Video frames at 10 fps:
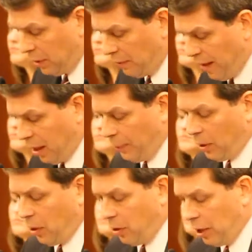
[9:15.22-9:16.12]
develop
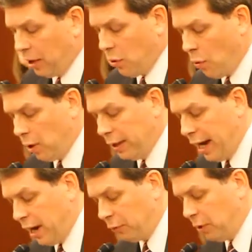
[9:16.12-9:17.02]
our Arctic and oil and
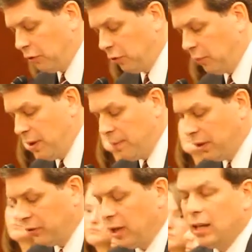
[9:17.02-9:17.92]
gas resource, we
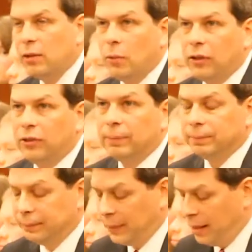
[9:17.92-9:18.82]
must heed the
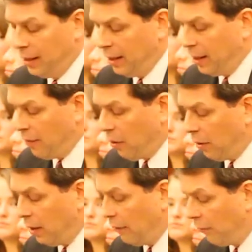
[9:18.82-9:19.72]
wisdom of
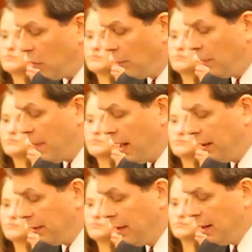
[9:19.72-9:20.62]
a former
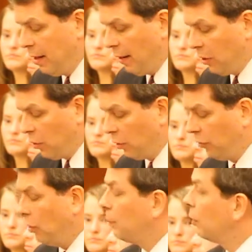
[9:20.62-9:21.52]
mayor of the North
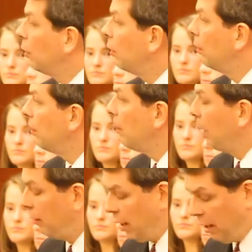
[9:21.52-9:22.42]
Slope Borough,
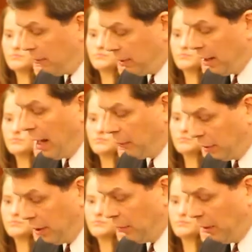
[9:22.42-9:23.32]
Mayor
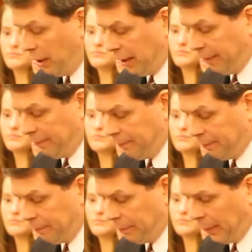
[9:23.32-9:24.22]
Edward Ida.
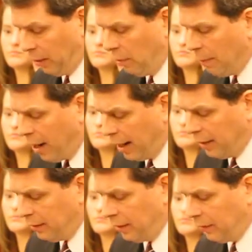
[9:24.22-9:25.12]
He
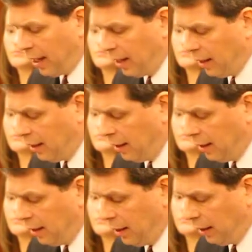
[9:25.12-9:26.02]
reminds us that
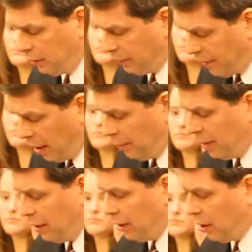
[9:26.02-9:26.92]
as
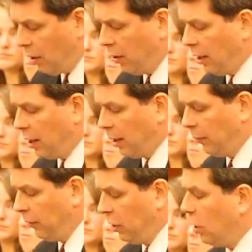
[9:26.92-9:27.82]
development in the Arctic
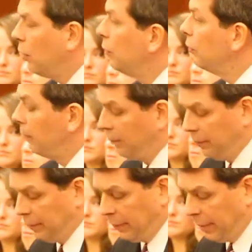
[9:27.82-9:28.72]
comes and goes,
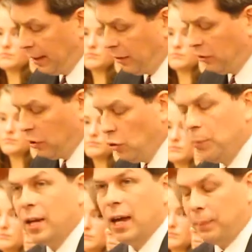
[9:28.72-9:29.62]
it is the
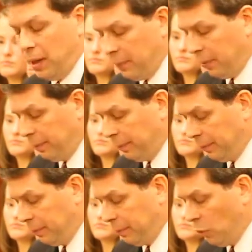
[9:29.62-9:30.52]
Inupiat people
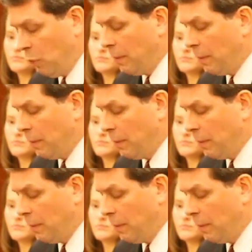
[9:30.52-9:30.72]
who